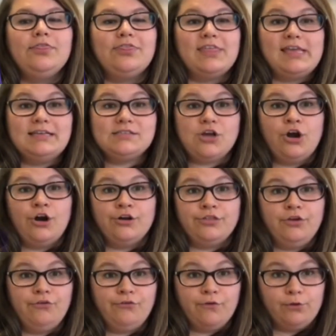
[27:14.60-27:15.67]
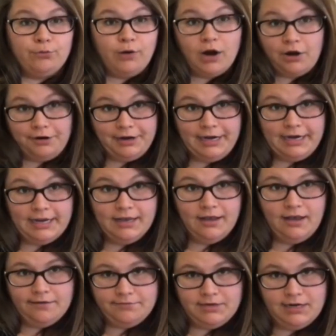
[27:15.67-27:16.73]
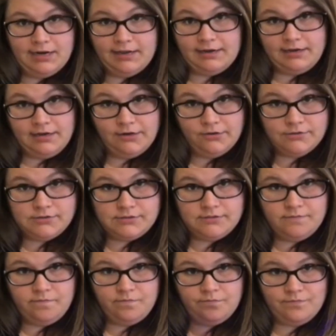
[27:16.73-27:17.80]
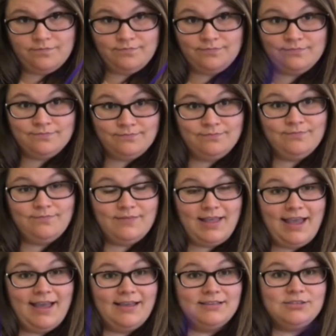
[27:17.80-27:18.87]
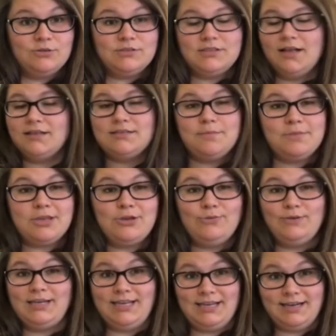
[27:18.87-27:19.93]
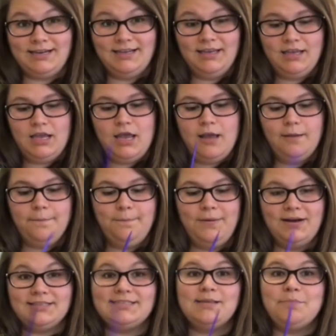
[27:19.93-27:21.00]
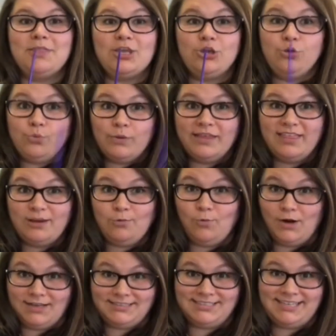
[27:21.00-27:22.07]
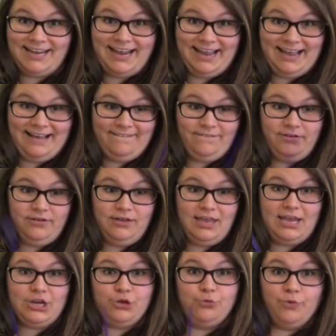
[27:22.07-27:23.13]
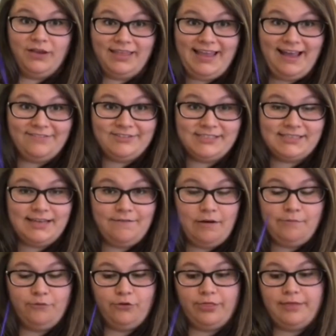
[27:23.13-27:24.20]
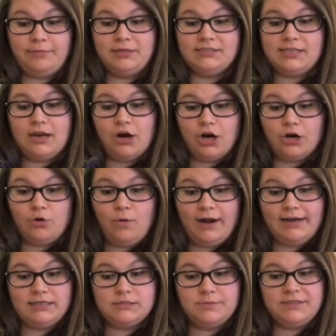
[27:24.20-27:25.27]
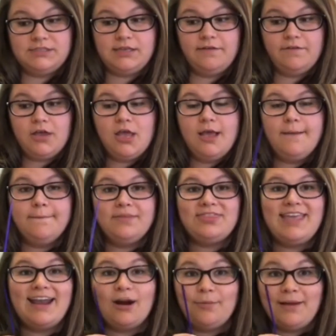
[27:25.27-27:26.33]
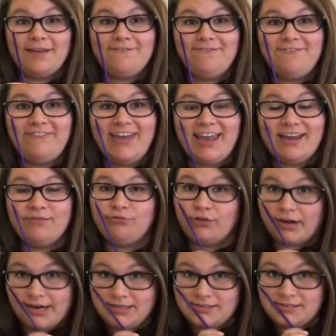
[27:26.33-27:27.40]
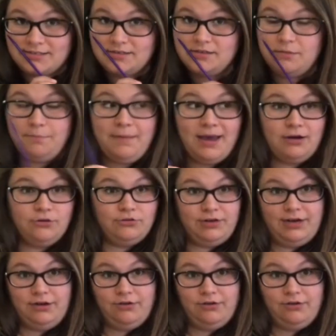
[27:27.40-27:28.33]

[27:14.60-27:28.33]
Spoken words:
These are the Ferrari of knitting needles. Okay, so it's not something you need, but it's something you really want to have. And you really have to save up for them because they are quite expensive. But they are my favorite metal